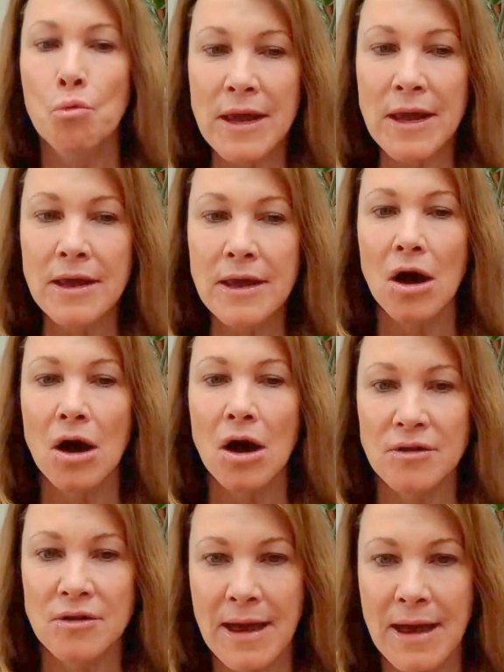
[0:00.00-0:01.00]
We
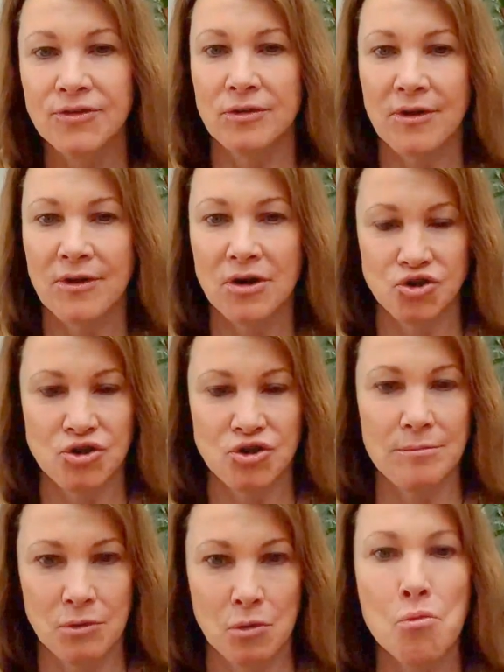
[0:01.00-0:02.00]
are the master of our ship.
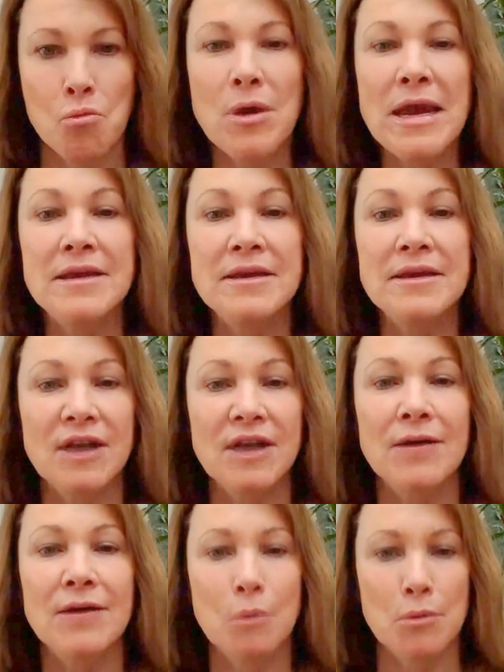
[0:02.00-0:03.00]
We
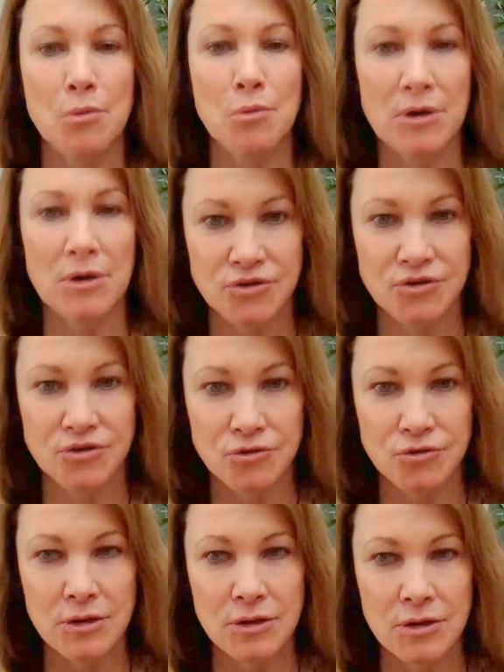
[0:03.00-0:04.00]
decide what we want to do.
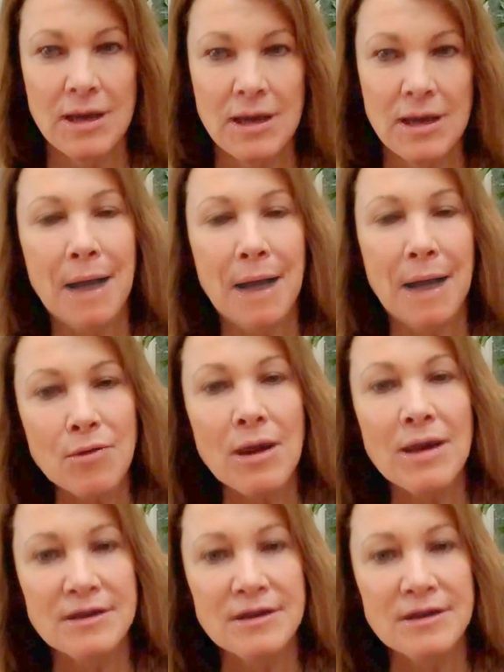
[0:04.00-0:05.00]

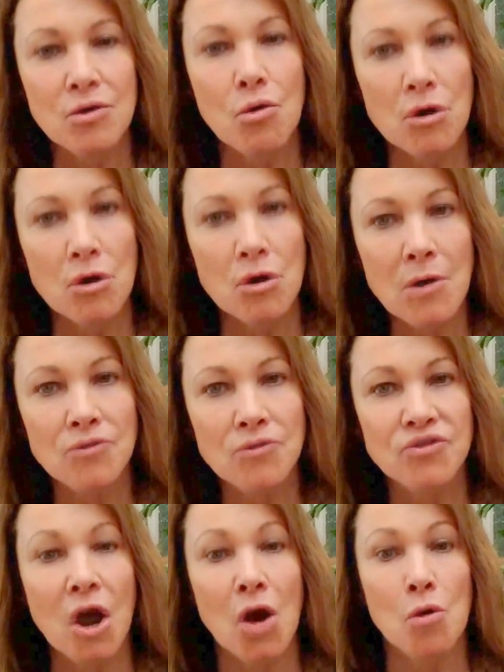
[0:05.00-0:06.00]
Bioidentical hormones
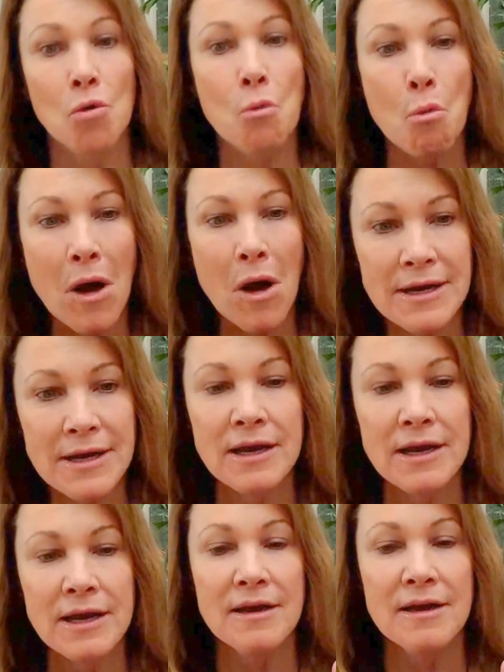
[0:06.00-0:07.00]
are one
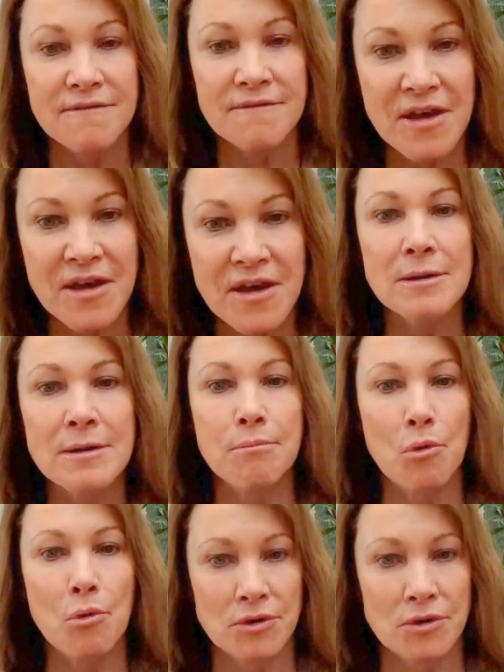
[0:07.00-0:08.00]
very
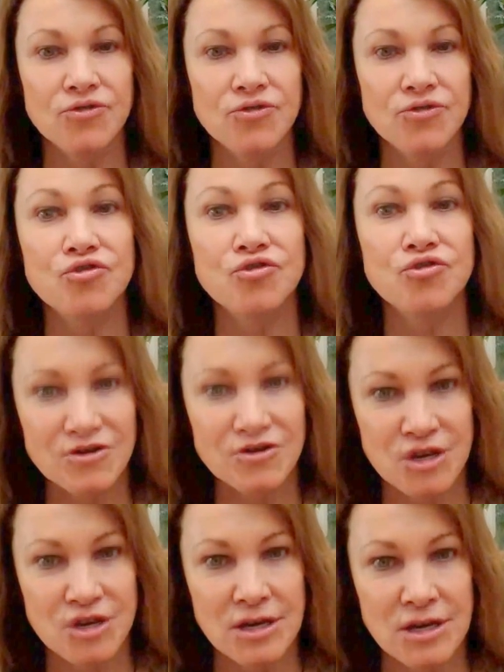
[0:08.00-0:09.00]
important
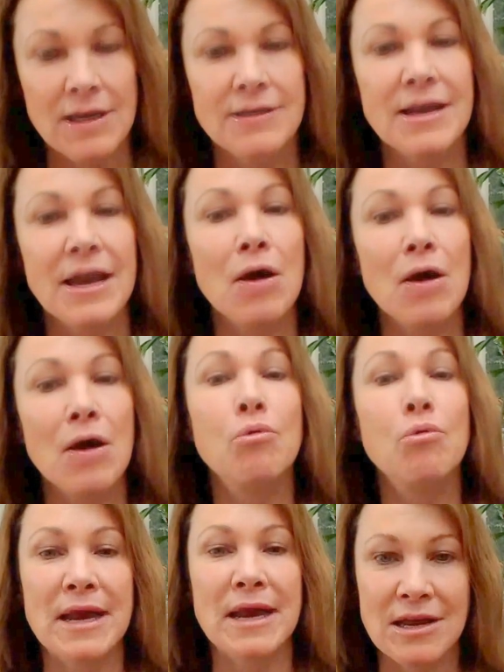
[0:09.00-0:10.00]
strategy to help
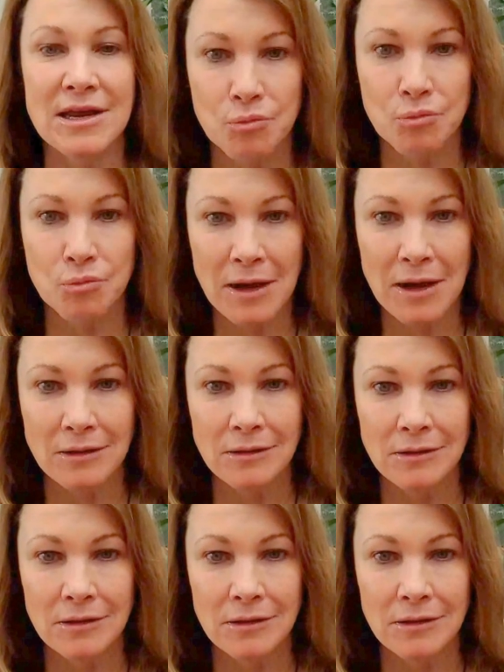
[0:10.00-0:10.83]
women age well.